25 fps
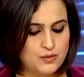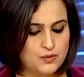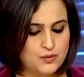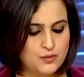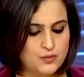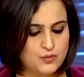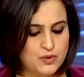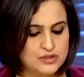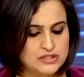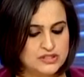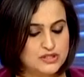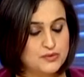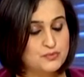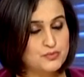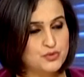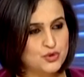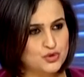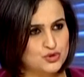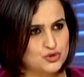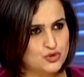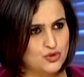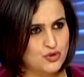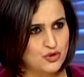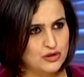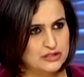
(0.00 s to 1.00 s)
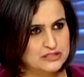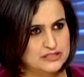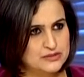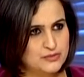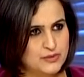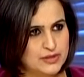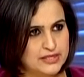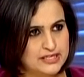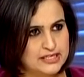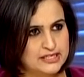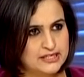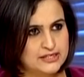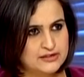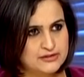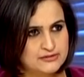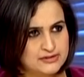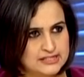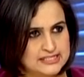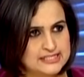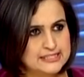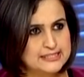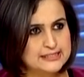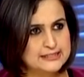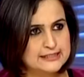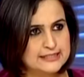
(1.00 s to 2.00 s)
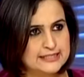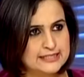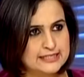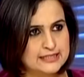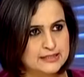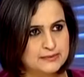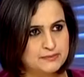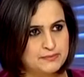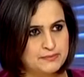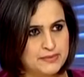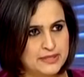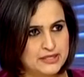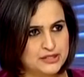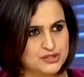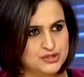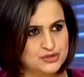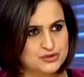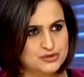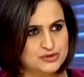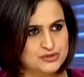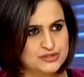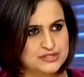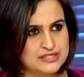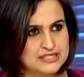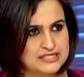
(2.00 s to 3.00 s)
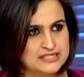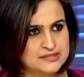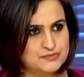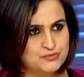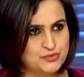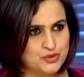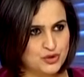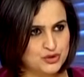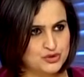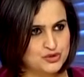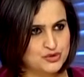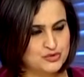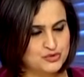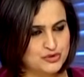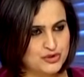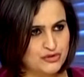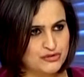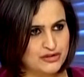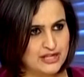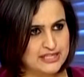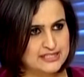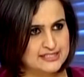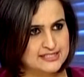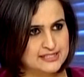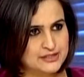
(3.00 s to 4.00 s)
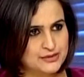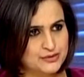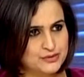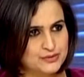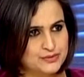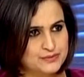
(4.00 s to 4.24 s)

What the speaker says: What are the protocols when a critically ill patient is brought to your ICU?